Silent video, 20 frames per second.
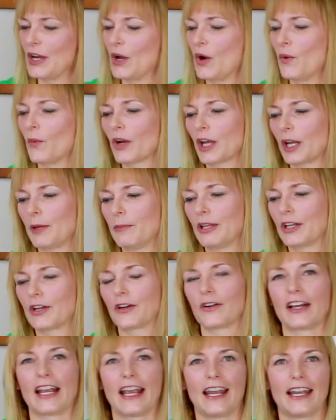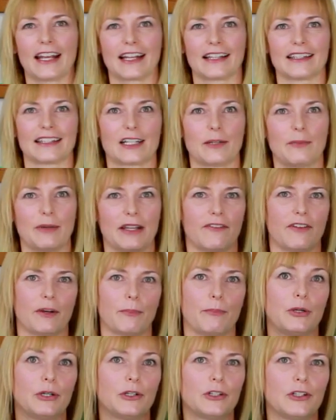We're going to be creating a little bit of a
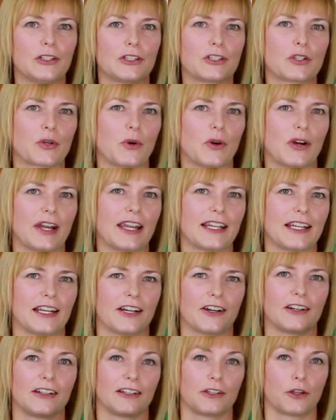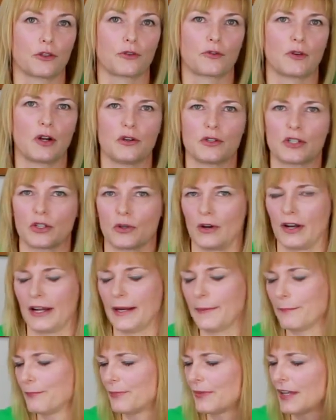pull toy here, a little throw
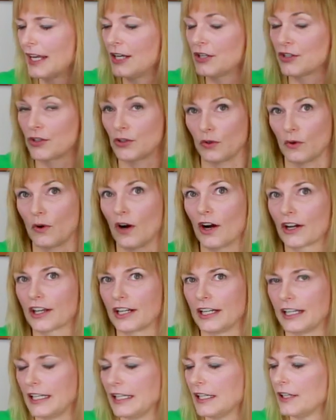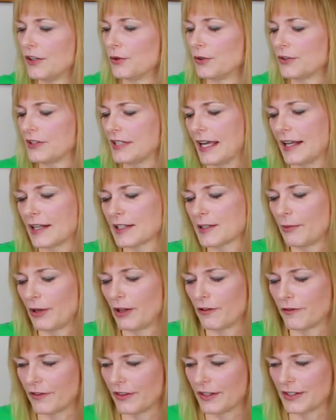toy. So you are going to need an old tennis
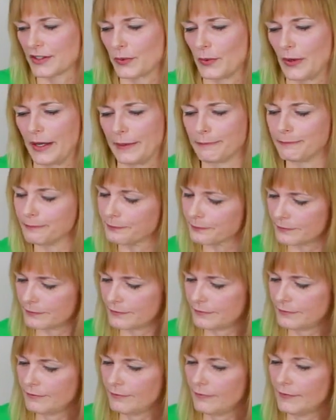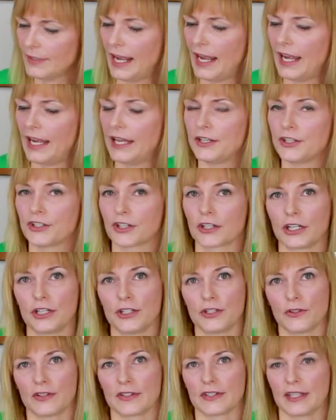ball for this one. And you're going
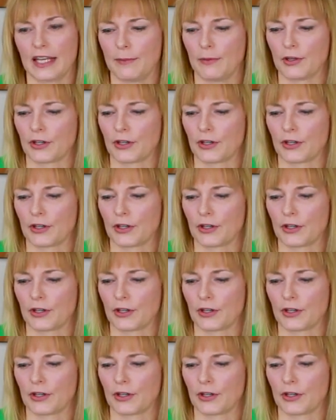to do the same.